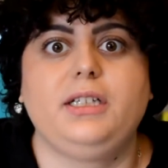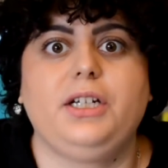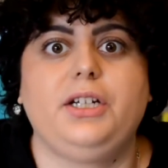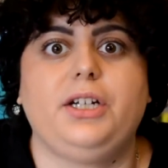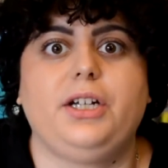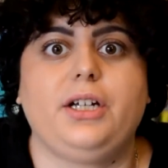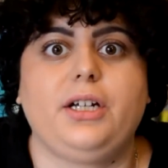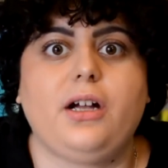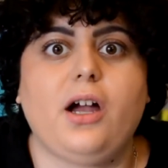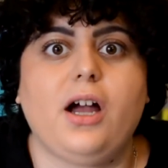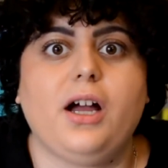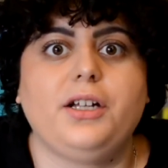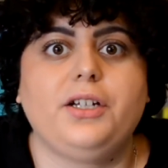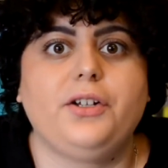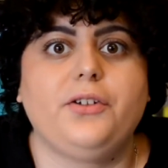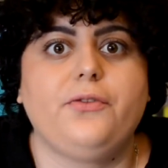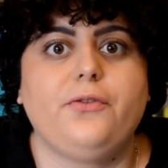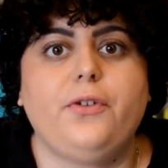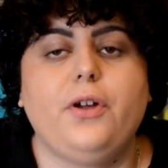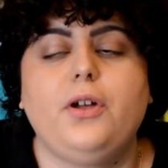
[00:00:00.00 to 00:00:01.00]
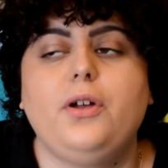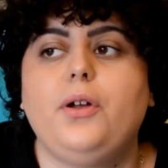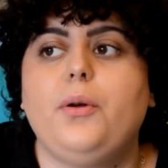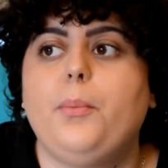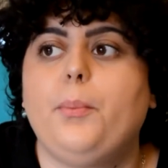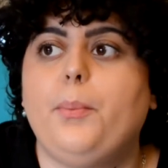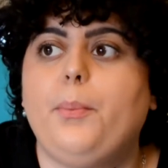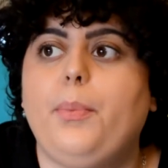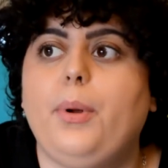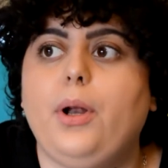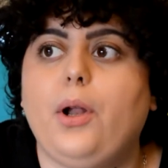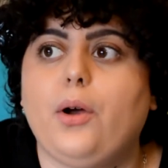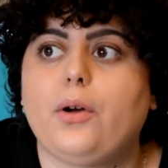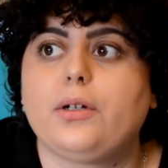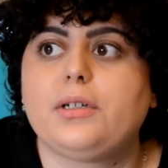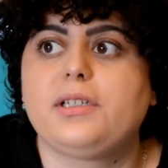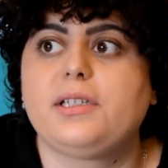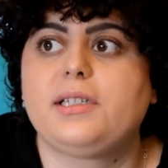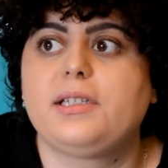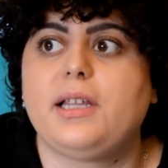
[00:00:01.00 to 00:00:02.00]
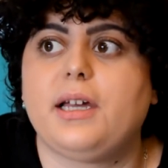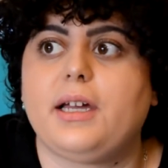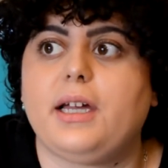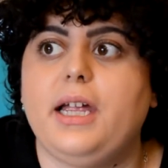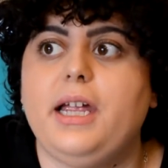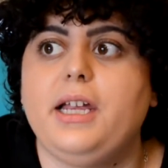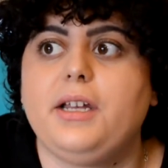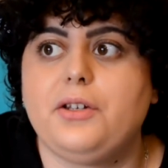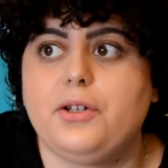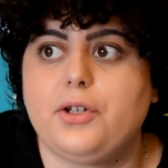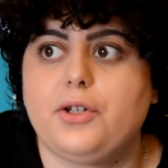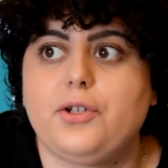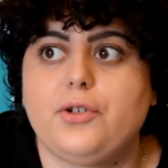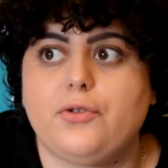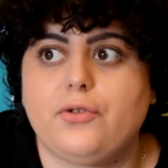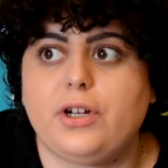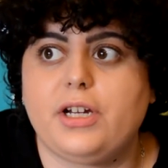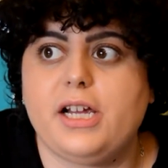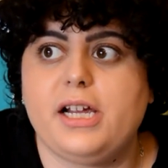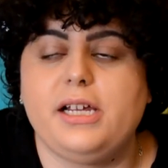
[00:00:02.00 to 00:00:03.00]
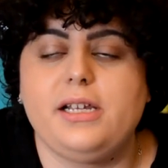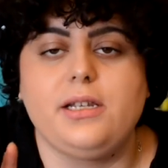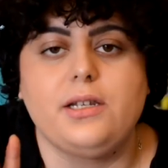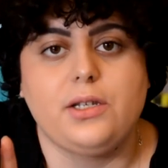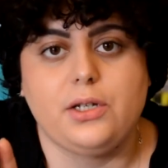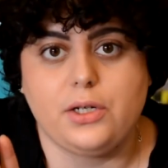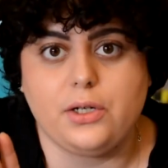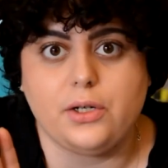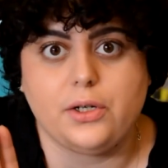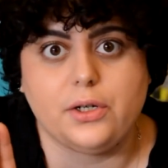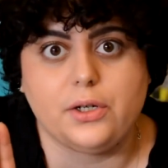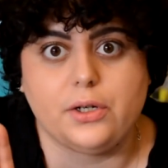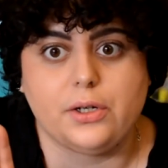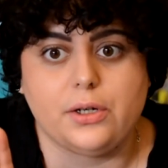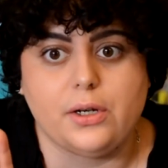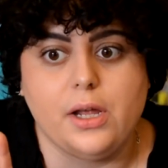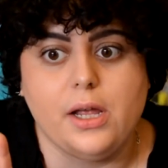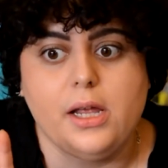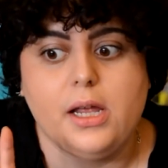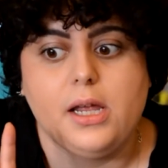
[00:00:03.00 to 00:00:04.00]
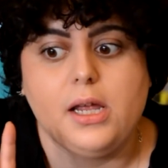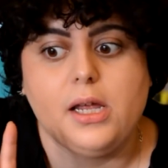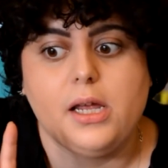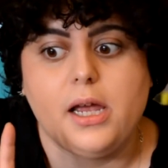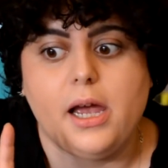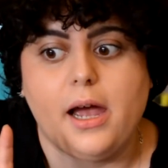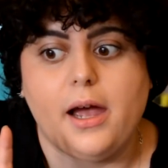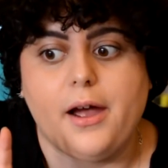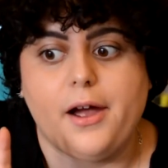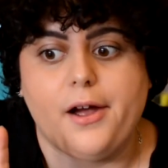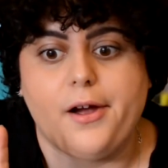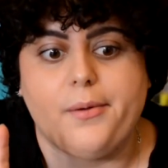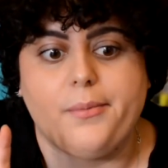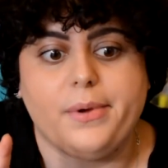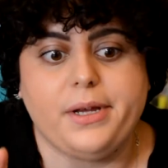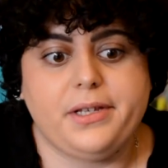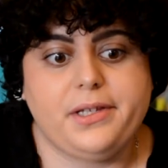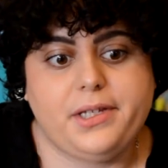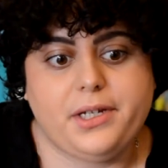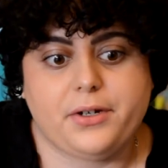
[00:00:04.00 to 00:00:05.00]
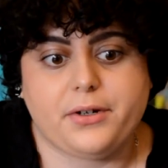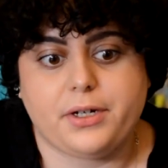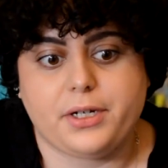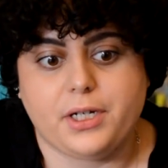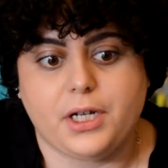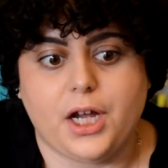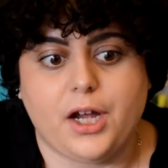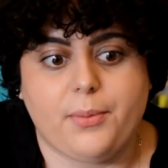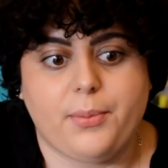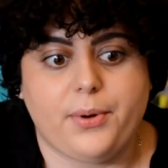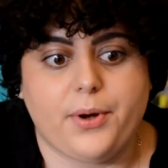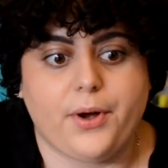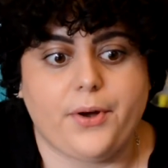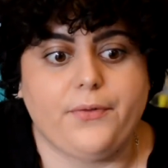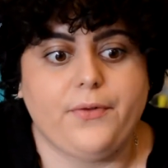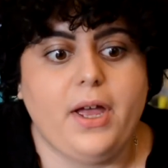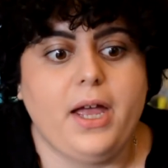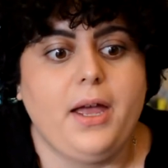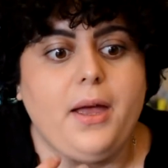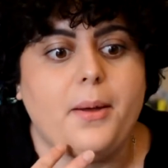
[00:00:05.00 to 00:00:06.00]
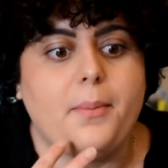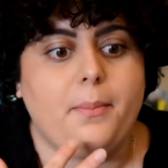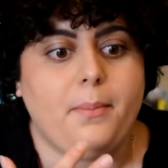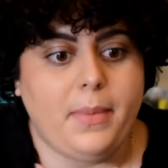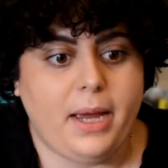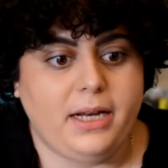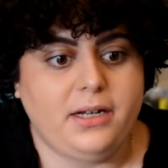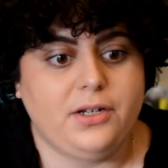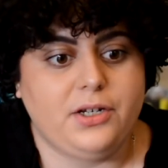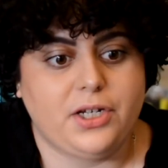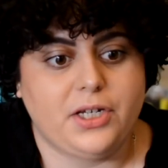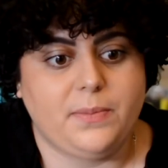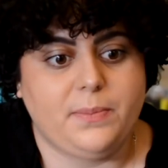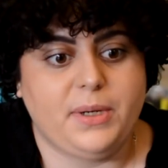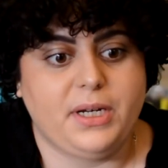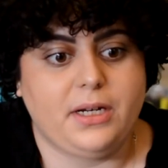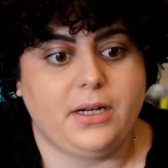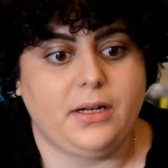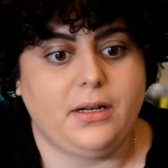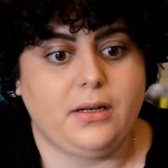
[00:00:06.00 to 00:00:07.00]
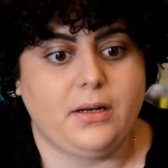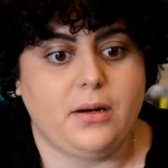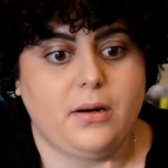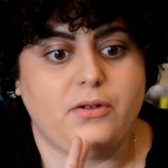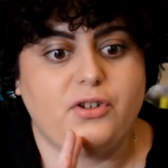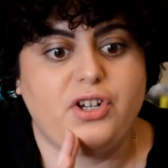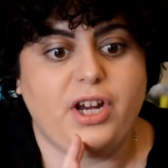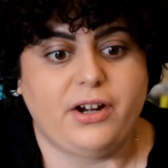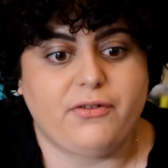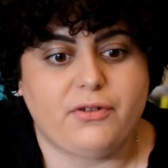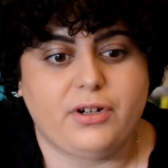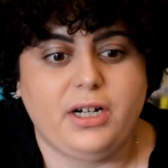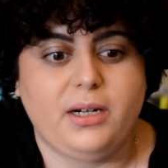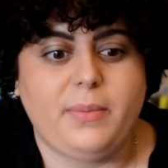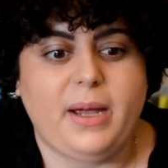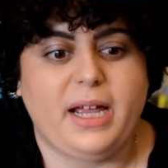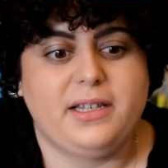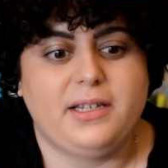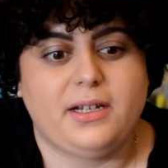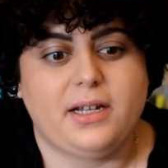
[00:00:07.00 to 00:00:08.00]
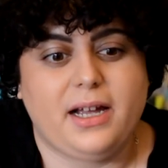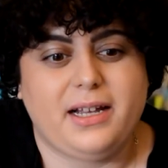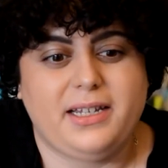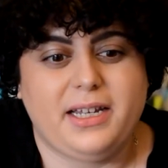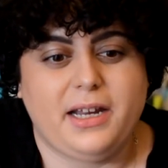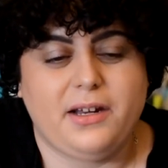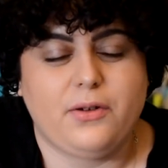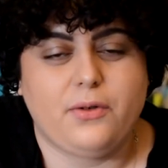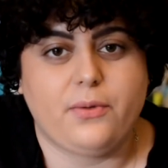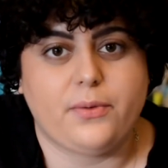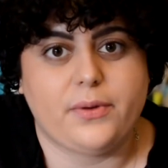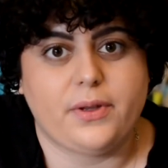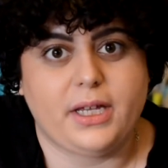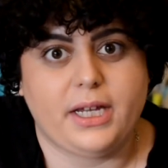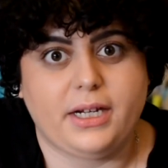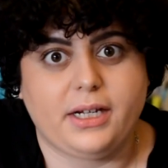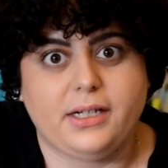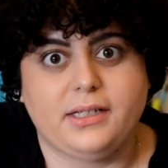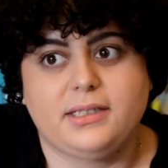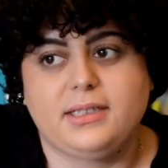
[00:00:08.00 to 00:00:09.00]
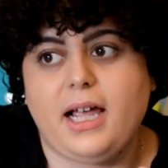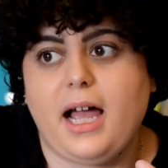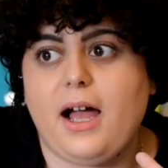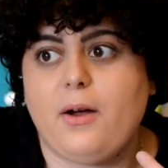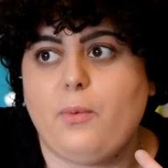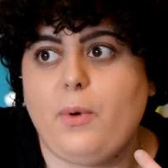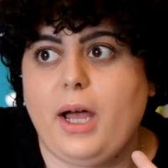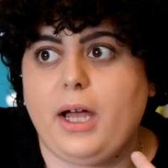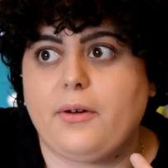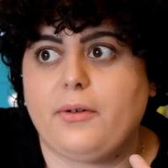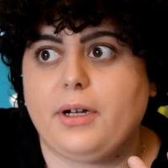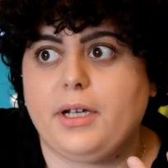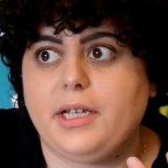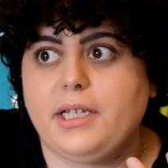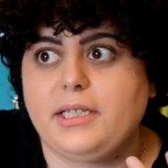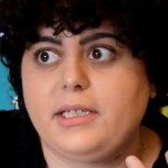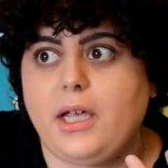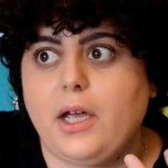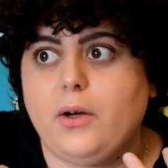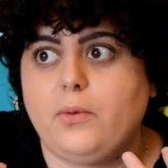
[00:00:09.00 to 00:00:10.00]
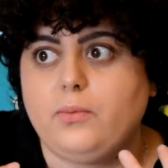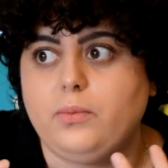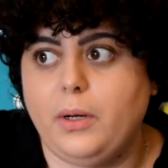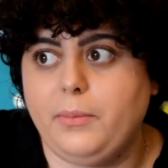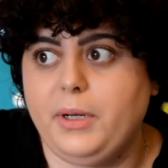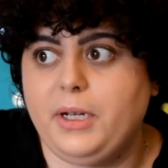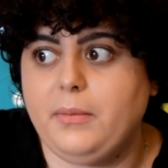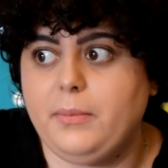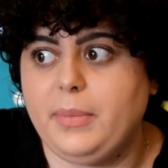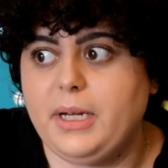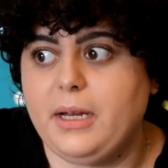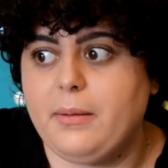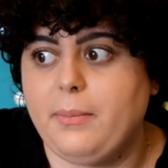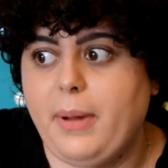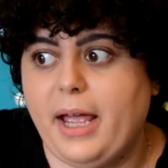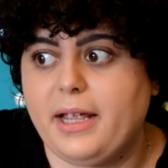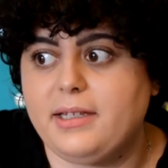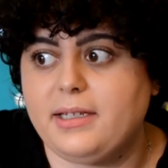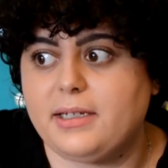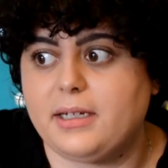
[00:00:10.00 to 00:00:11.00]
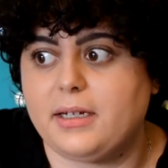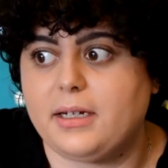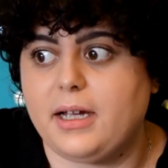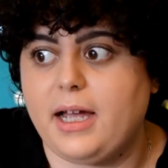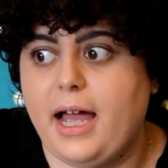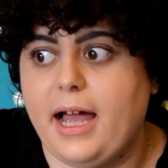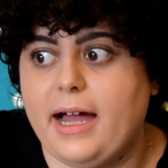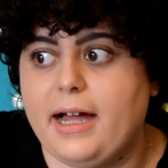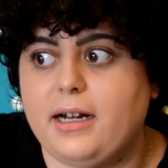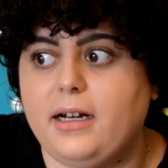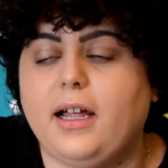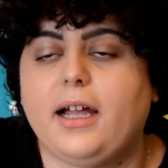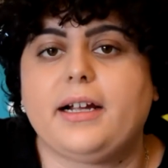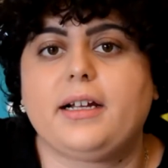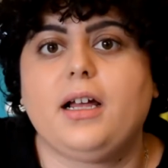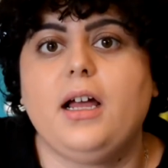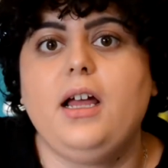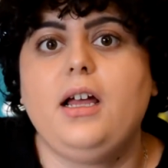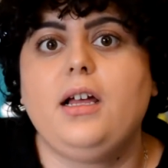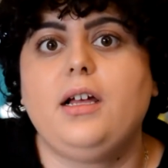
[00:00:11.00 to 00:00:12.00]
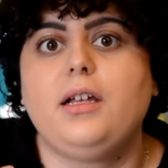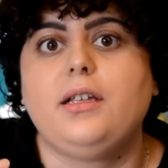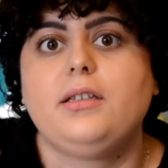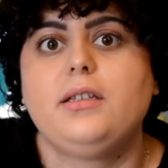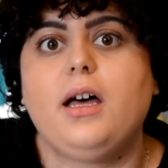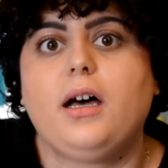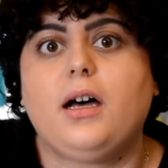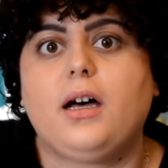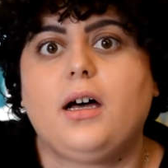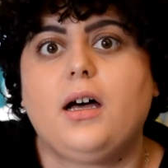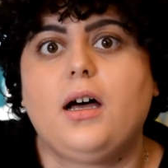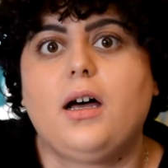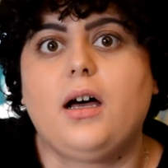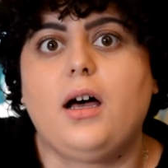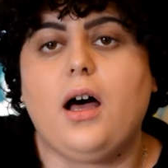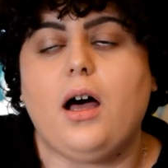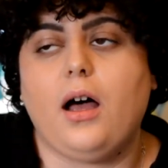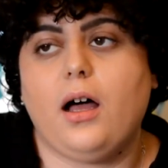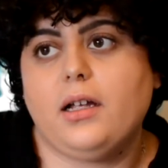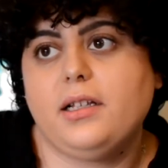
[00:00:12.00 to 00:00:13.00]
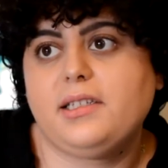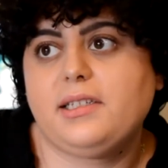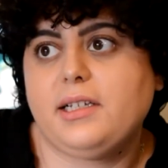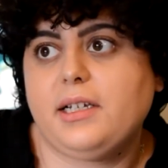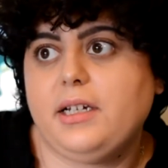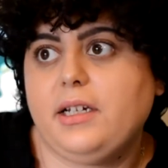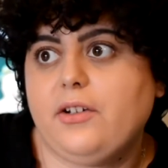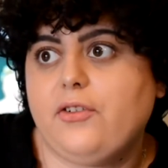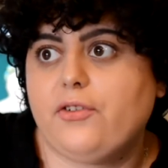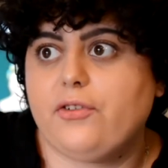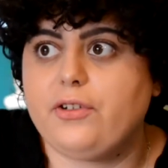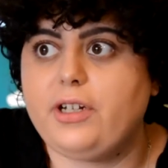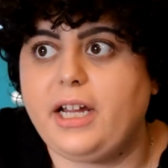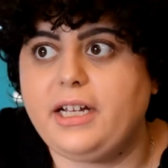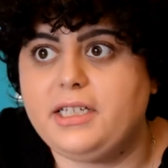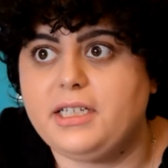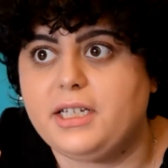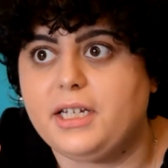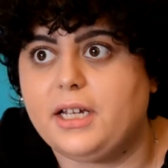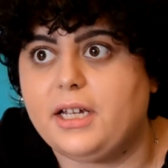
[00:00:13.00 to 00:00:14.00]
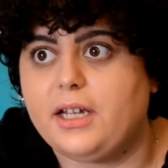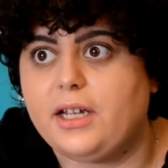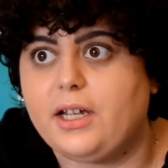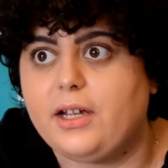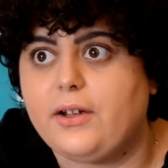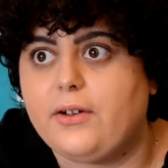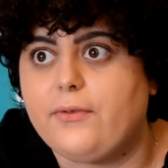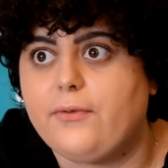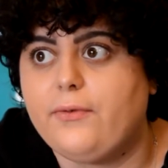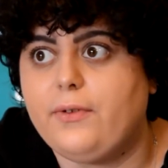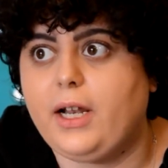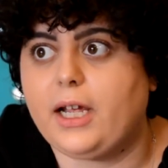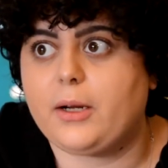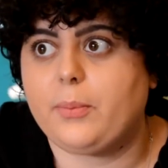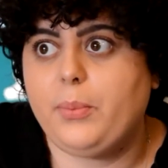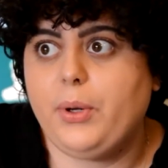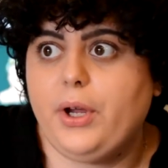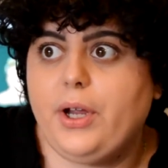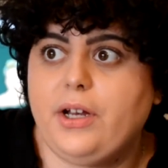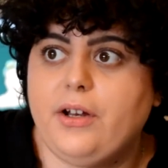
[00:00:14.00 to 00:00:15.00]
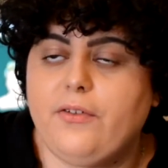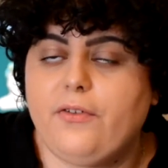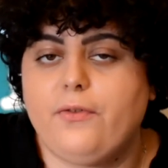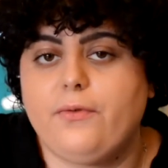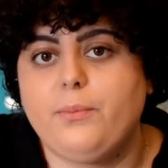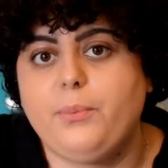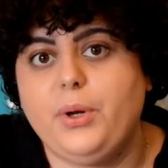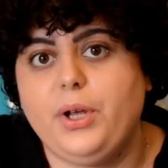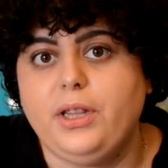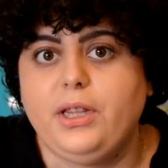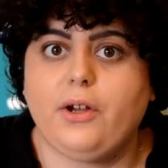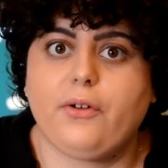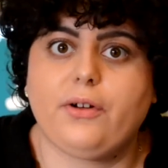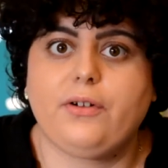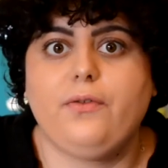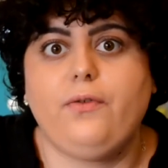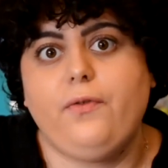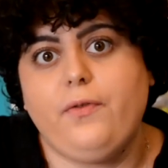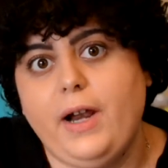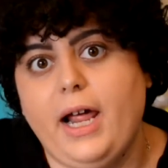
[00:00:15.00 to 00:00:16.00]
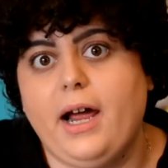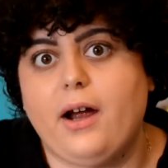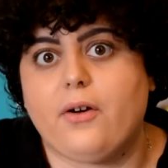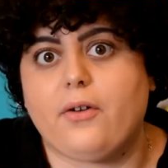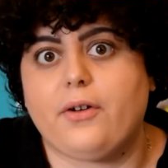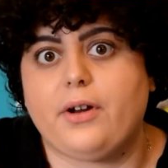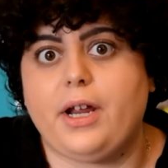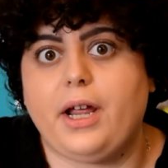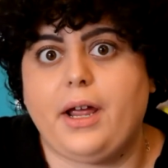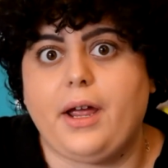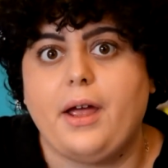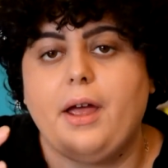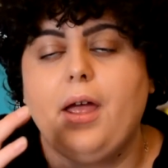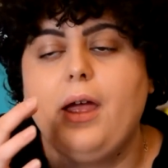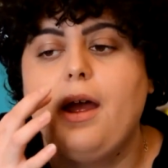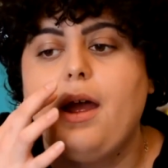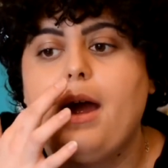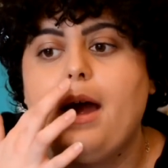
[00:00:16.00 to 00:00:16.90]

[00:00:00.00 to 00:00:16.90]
You know, it kind of blocks the industry into um, a stereotype of men just being generally better at technical things whereas women being better at like the artsy, creative, like putting a, putting their own flair on it.